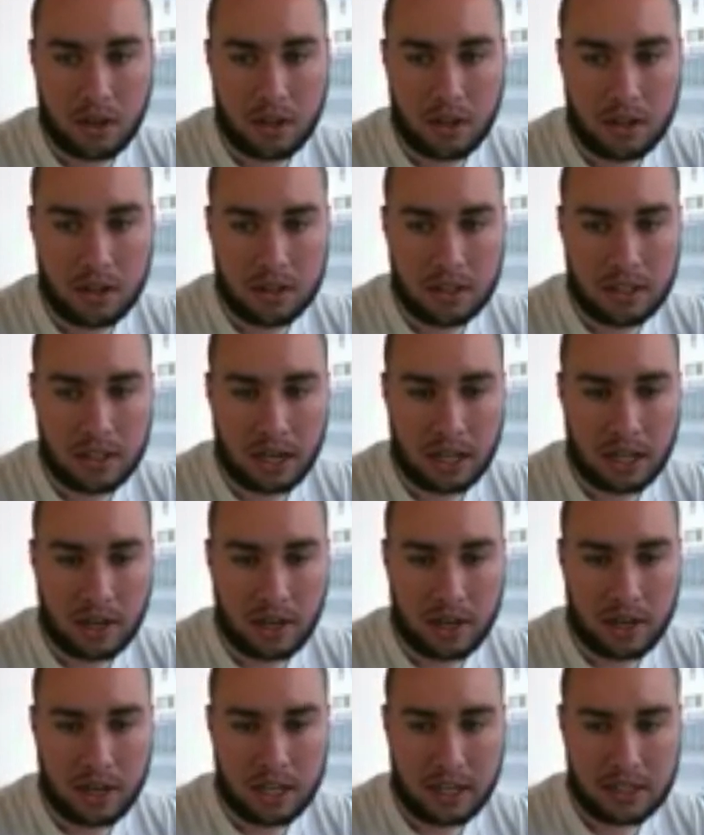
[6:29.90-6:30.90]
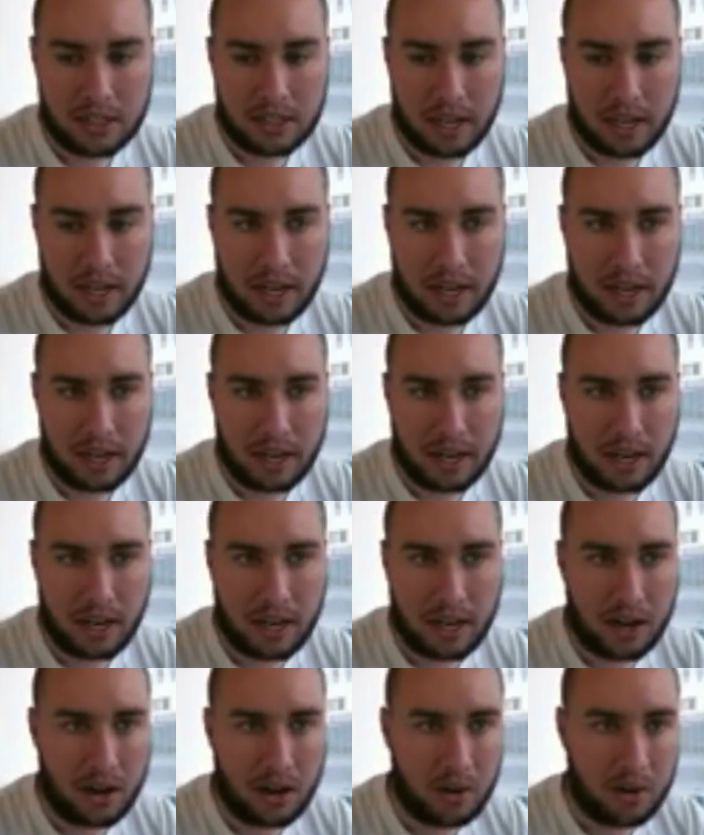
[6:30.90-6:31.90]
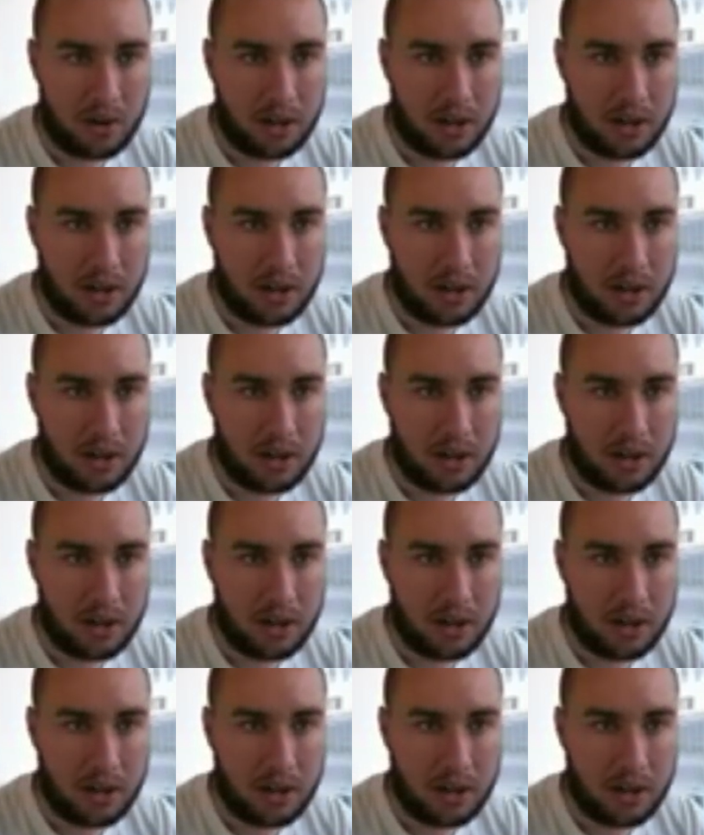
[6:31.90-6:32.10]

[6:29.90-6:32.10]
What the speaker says: dollar index and how,